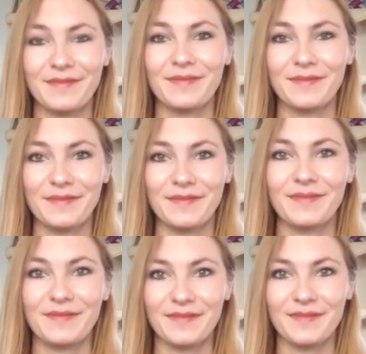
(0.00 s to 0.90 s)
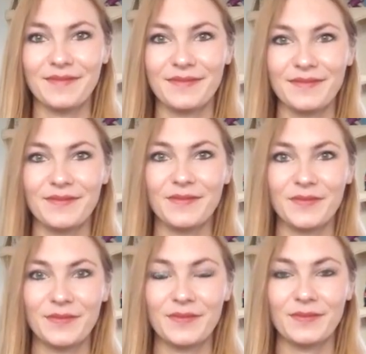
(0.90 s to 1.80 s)

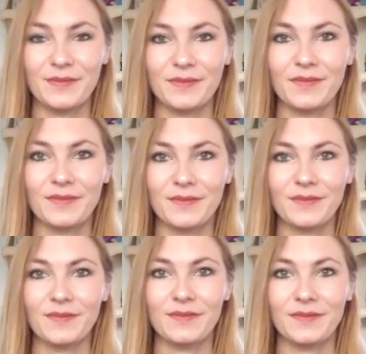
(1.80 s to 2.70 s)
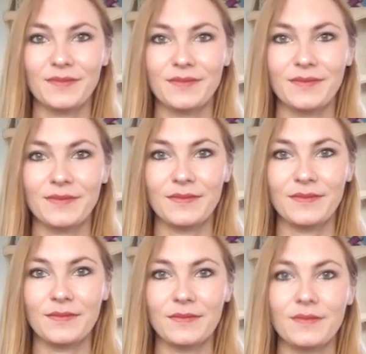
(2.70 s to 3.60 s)

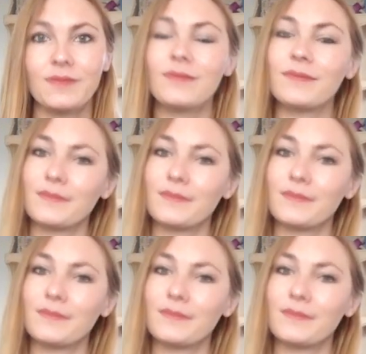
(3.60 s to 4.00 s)
This person isn't speaking.